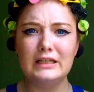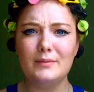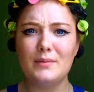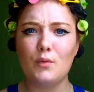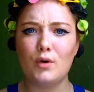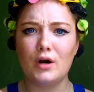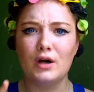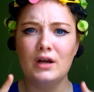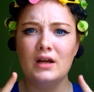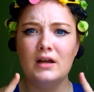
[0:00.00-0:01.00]
little bit
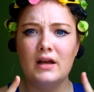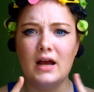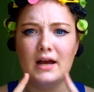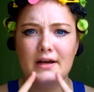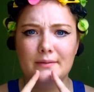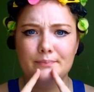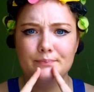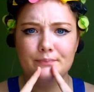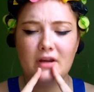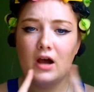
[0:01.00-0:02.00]
more
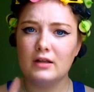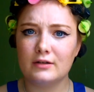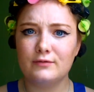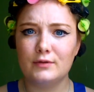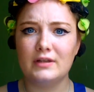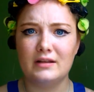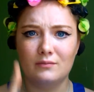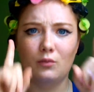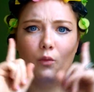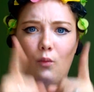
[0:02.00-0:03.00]
colorful
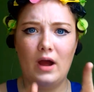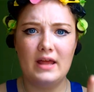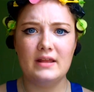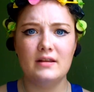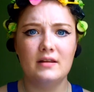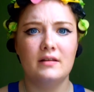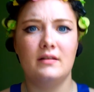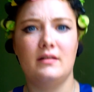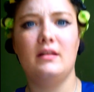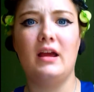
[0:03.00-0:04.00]
than what
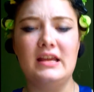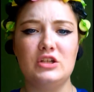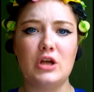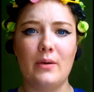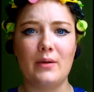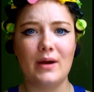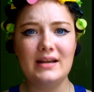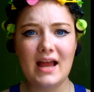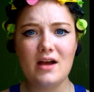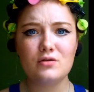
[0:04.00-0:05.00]
is showing
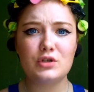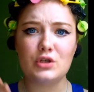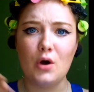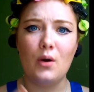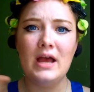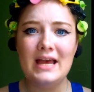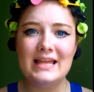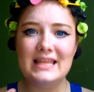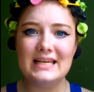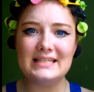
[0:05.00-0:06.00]
right now, so
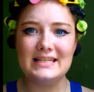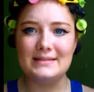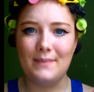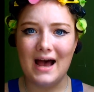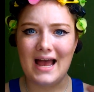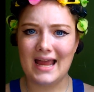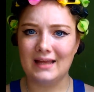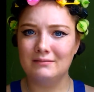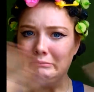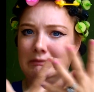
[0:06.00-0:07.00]
this is
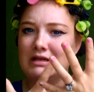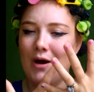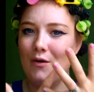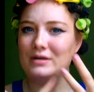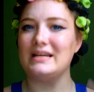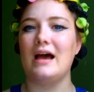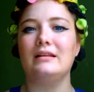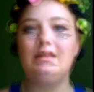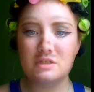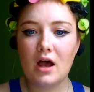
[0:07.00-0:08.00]
my toned
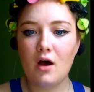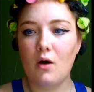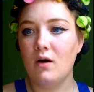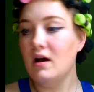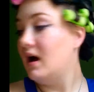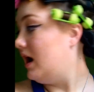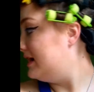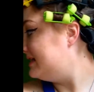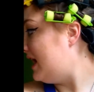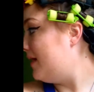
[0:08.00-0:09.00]
down lip. So
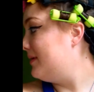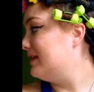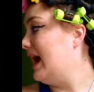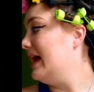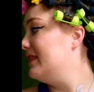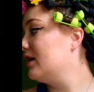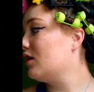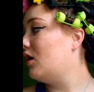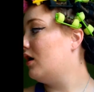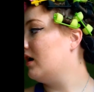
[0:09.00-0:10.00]
on top of that,
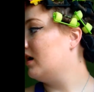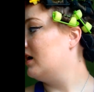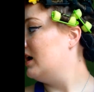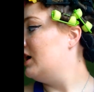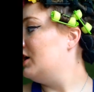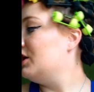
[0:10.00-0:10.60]
there are